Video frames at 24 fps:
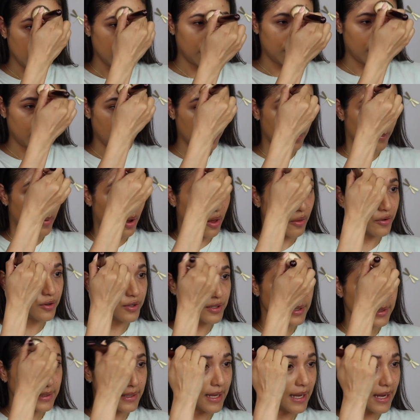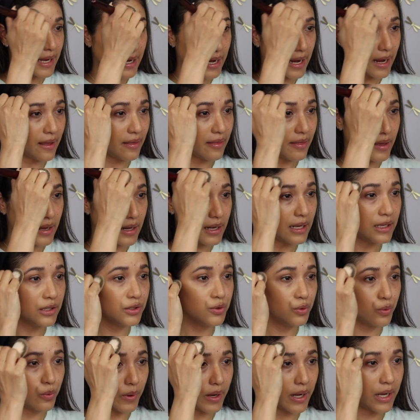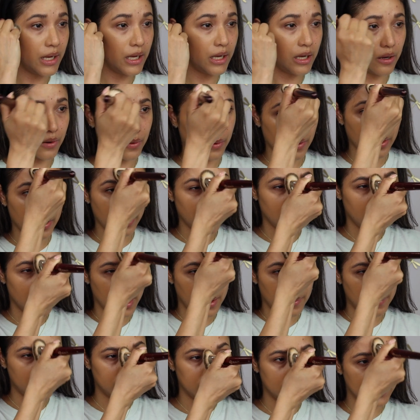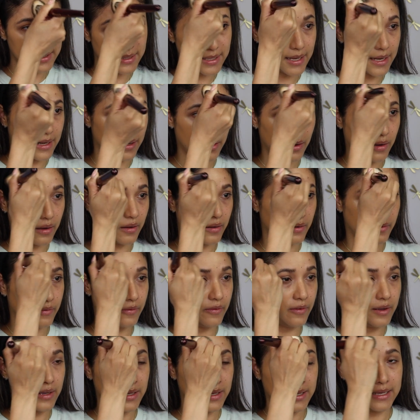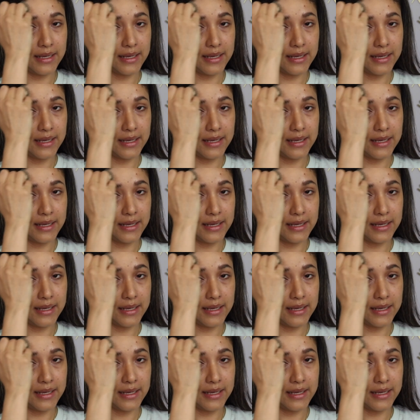for Mother's Day, I think like 20 or 30% off